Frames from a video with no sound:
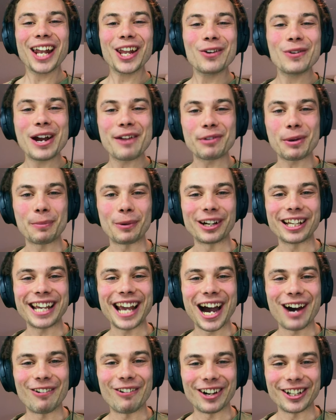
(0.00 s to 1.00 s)
Hello everybody,
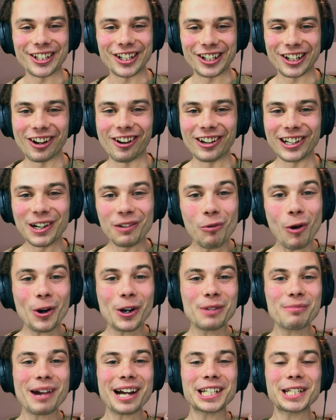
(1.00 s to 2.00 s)
how are you going? And
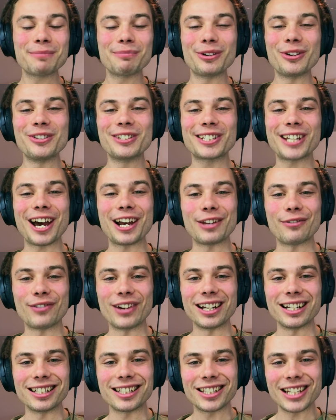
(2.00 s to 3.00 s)
welcome back to Bloons Tower
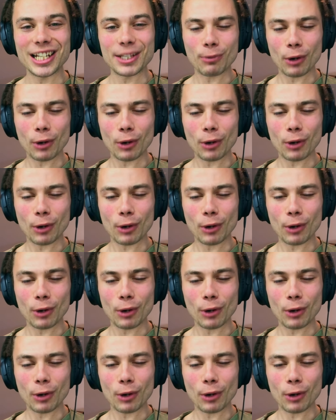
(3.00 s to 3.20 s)
Defence 6,